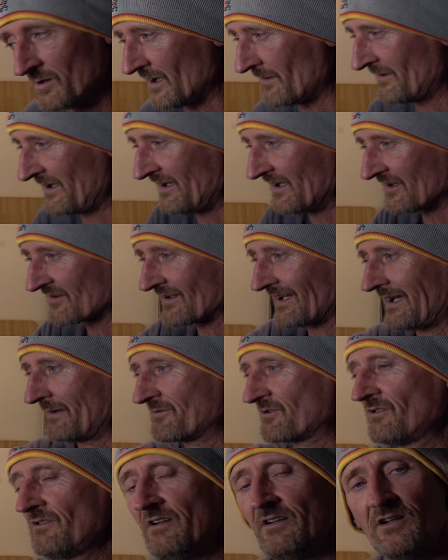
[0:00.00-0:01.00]
I mean, there's
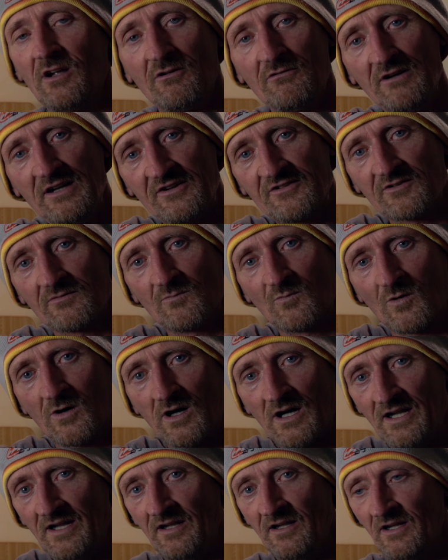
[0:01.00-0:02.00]
absolutely no reason
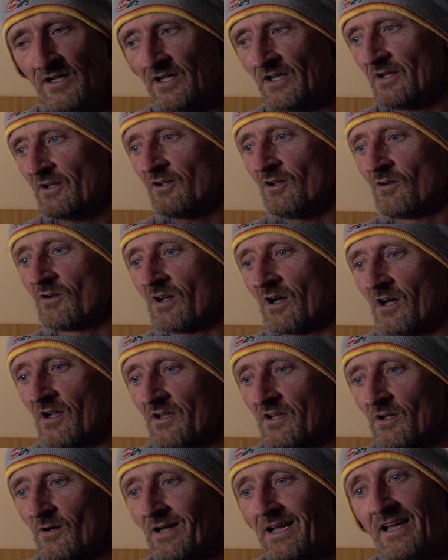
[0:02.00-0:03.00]
why you
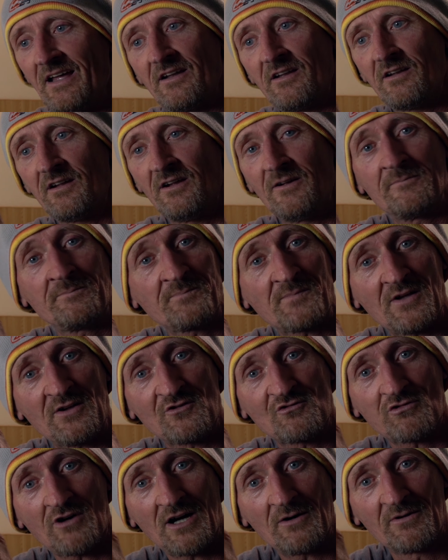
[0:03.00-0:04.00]
can't go ahead and
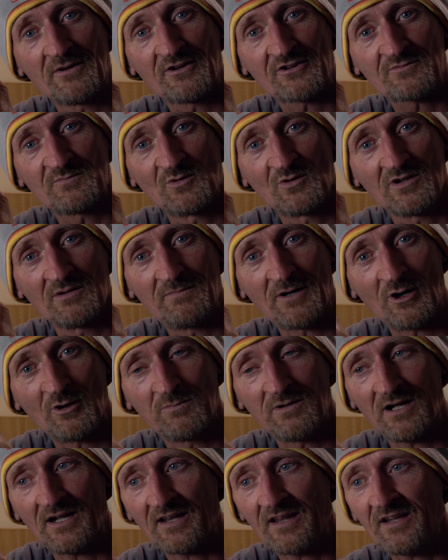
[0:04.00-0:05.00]
try with a smaller bulb
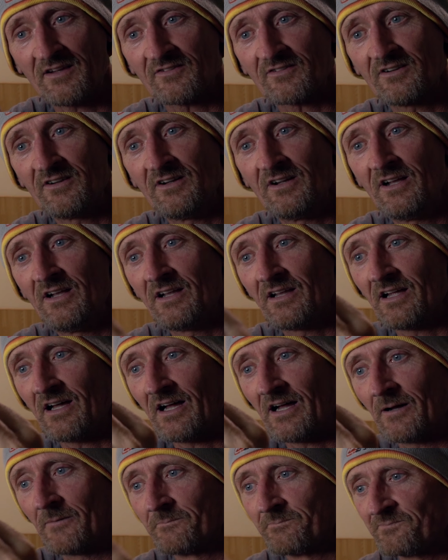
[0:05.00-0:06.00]
like this.
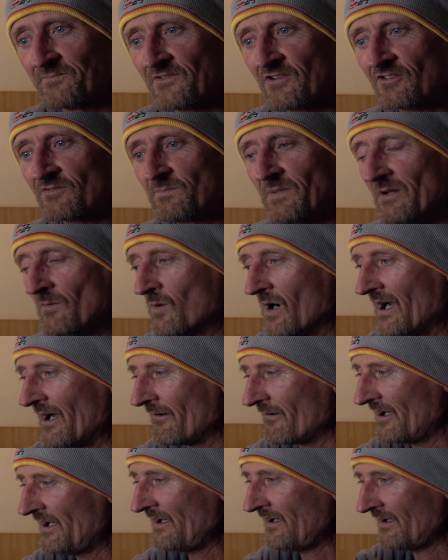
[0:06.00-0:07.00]
Just be
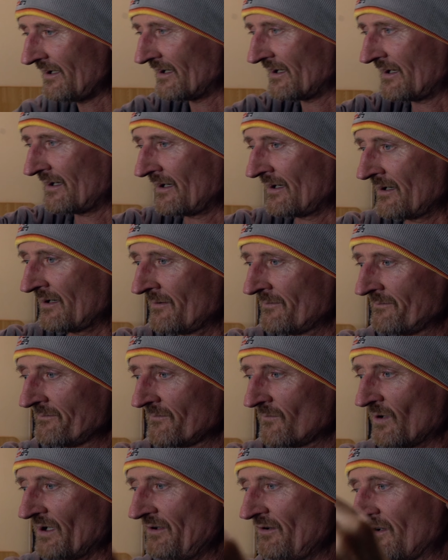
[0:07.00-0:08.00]
wary
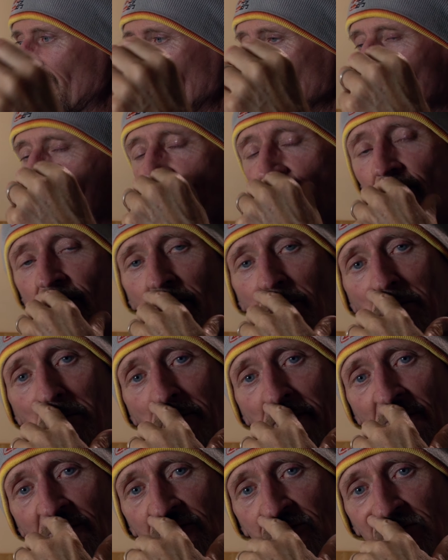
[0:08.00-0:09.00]
when you come to
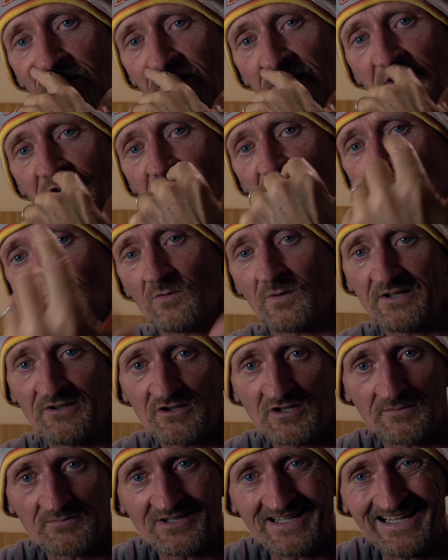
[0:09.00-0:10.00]
post-produce or when you
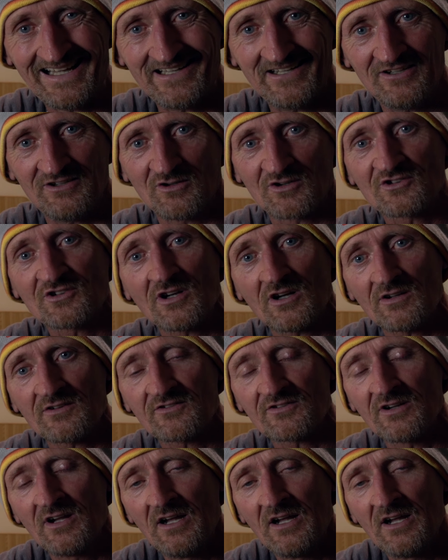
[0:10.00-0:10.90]
come to edit your shots.